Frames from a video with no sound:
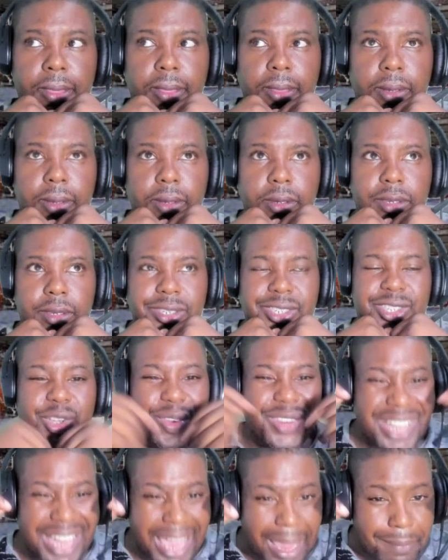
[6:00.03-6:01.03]

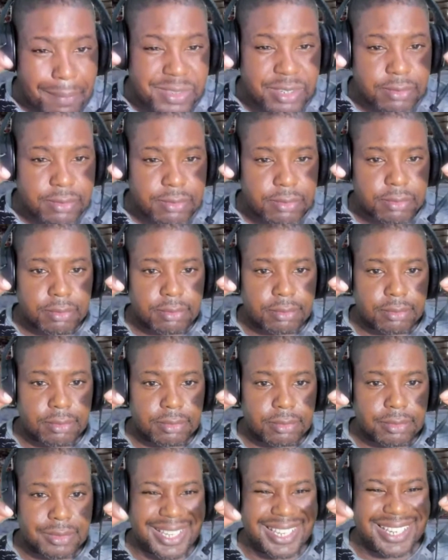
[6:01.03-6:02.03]
inept that he
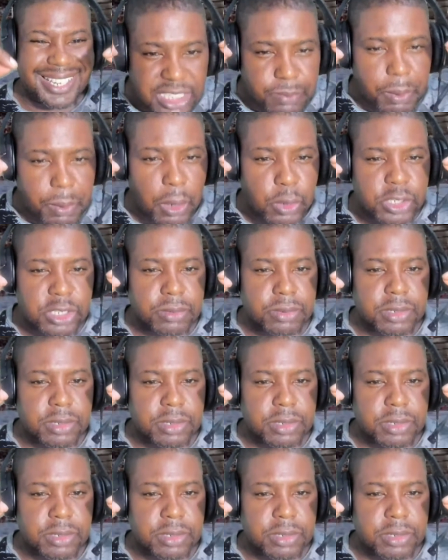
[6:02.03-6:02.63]
just exposes himself